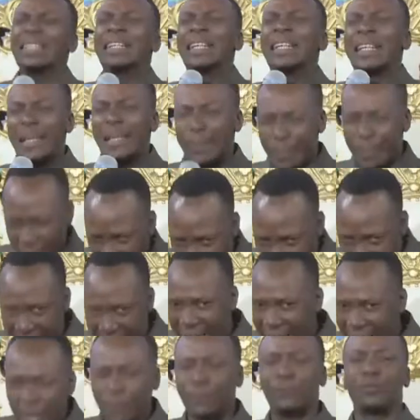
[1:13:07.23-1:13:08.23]

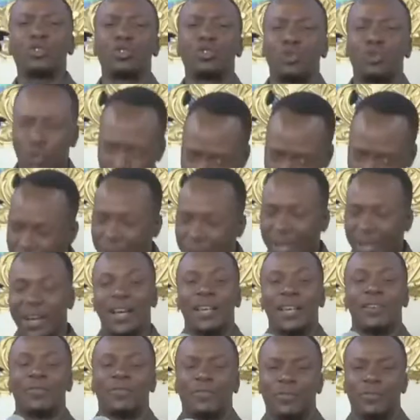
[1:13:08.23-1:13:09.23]
himself to your
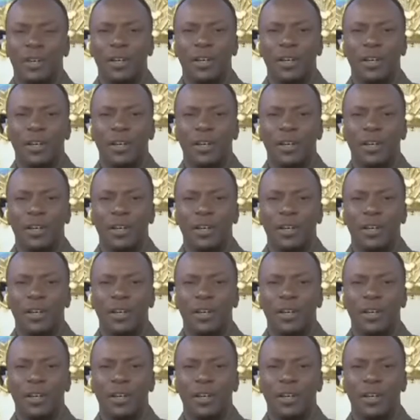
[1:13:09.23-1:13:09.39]
life.